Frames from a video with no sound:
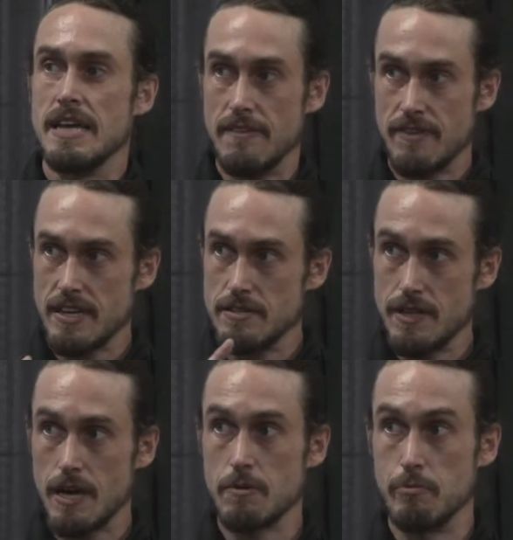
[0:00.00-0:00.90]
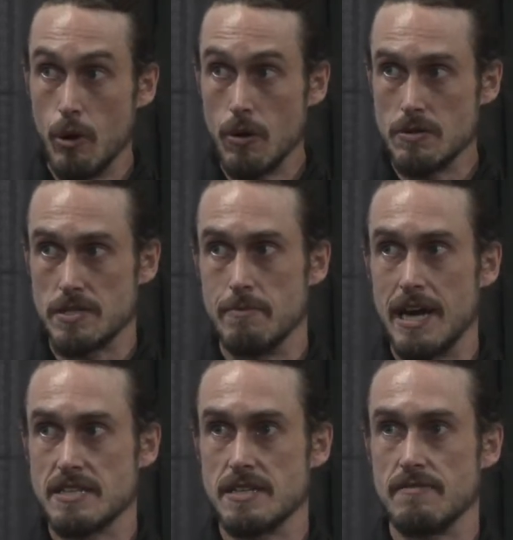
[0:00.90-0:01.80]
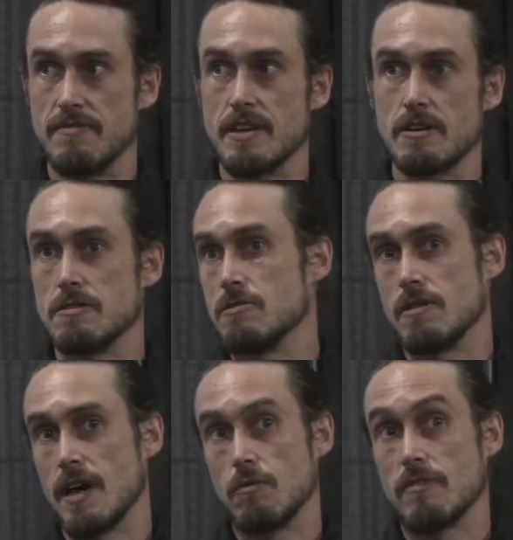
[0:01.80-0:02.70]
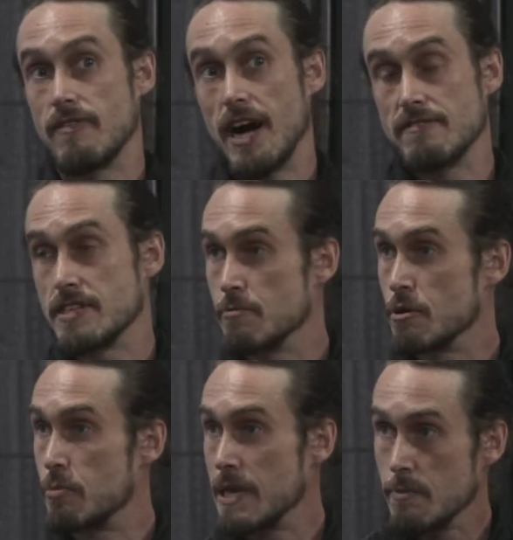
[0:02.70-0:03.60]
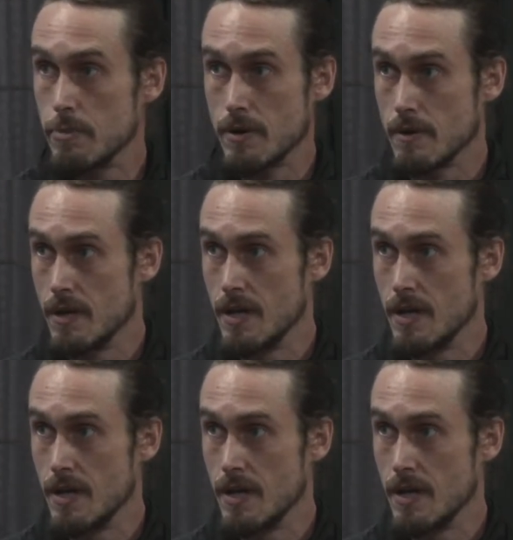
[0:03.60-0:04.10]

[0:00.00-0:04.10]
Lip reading: If he can do that with balls, imagine if he could do that with 5 separate people.